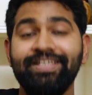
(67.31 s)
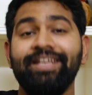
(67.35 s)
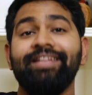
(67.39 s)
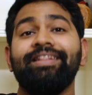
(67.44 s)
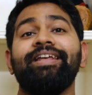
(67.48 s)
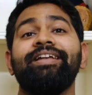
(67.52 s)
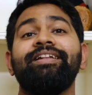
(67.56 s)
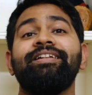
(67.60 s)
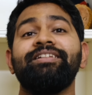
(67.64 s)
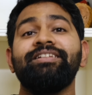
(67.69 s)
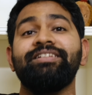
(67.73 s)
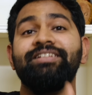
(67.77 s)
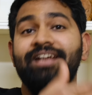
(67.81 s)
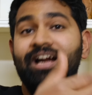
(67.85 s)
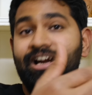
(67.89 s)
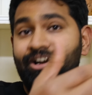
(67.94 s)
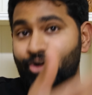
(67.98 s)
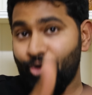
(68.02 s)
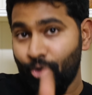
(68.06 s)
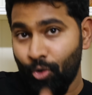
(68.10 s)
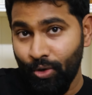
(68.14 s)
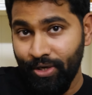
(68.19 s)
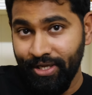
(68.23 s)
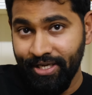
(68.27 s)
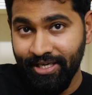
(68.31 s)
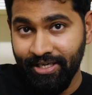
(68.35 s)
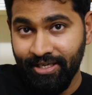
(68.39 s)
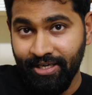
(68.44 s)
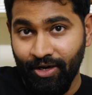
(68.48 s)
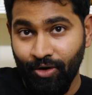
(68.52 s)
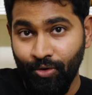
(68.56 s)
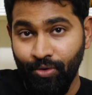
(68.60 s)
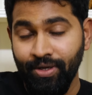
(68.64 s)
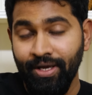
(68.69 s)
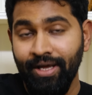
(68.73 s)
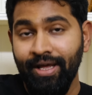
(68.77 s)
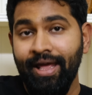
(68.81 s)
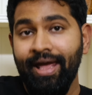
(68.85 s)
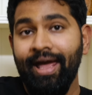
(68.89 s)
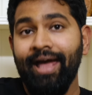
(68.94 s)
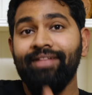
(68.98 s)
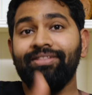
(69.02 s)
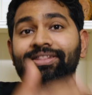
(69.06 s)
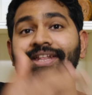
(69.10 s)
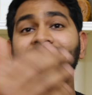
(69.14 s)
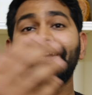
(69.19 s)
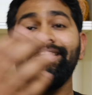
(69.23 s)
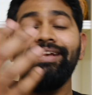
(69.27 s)
and then start rolling it out,
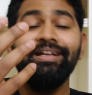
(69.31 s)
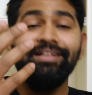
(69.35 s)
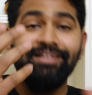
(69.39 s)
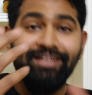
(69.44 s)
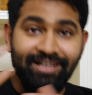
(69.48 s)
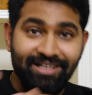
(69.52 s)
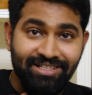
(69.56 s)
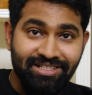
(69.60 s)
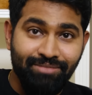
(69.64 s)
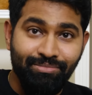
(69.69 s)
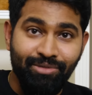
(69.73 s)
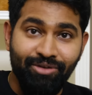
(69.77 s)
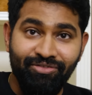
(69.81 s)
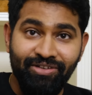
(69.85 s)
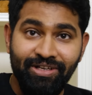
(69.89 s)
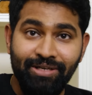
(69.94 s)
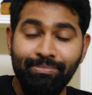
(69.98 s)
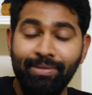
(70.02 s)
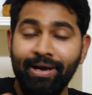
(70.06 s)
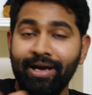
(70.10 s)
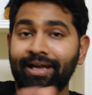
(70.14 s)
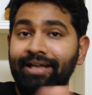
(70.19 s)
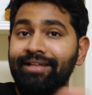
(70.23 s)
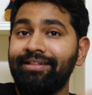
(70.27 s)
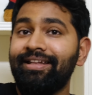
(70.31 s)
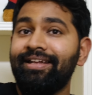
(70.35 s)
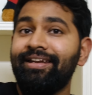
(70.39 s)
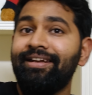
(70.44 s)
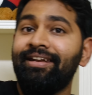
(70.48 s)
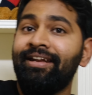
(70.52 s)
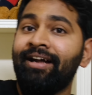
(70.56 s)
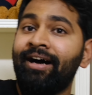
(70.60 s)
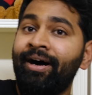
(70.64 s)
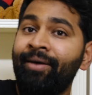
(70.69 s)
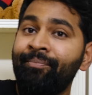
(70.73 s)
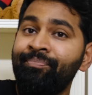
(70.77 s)
and then get the customer feedback, and then